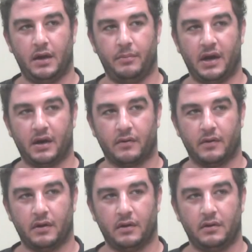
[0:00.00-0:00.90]
had a
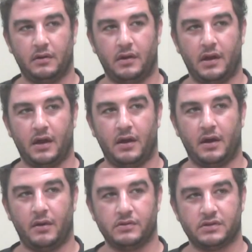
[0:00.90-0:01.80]
background that
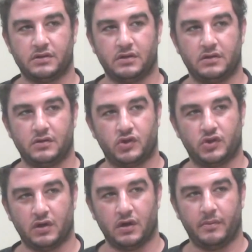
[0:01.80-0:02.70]
I wasn't
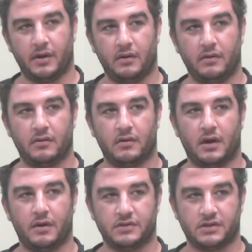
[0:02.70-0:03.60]
sure about.
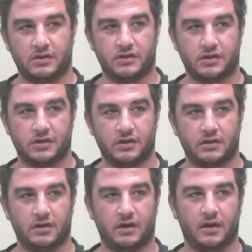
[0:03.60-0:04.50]
I was
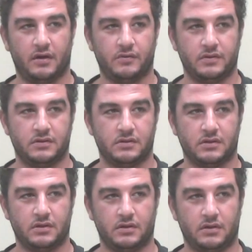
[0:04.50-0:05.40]
unsure. I was
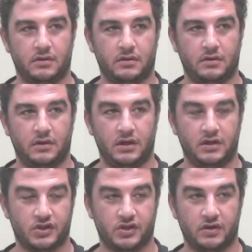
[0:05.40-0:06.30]
uh,
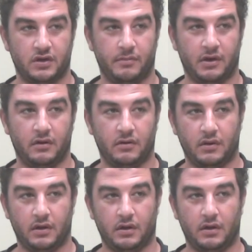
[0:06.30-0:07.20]
unsure about
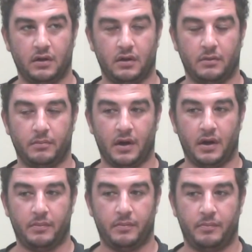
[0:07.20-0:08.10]
uh, my
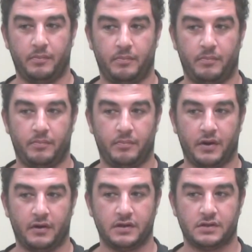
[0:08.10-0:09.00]

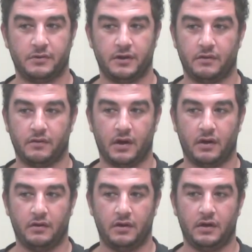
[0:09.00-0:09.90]
parents being
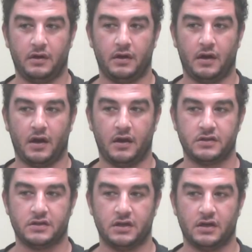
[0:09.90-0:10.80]
around and how
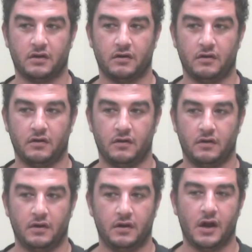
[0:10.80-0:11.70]
sick or
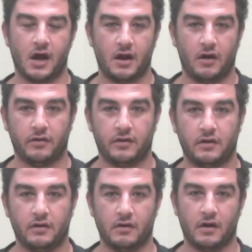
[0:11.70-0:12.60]
not
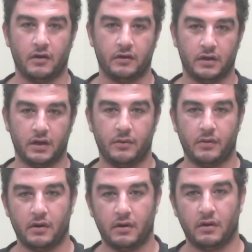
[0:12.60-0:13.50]
healthy or healthy they
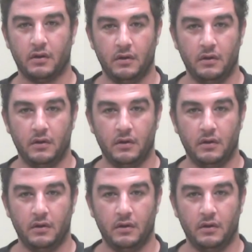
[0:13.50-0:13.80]
were.